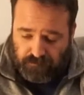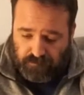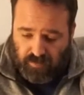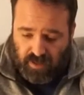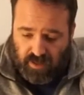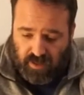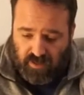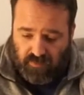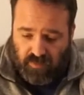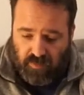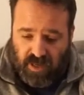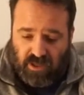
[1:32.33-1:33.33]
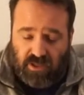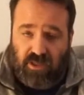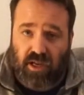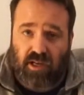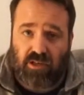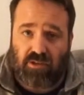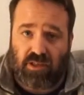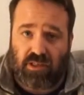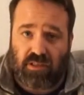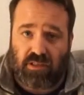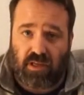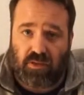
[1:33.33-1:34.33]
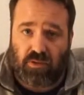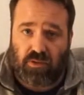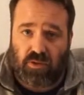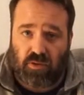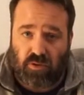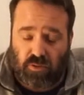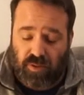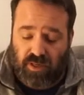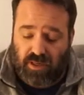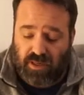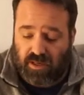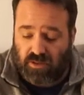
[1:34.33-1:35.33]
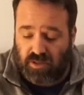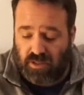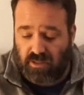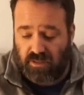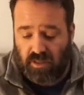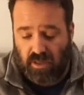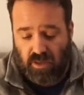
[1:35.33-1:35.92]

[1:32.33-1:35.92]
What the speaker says: from Asian countries and also European countries,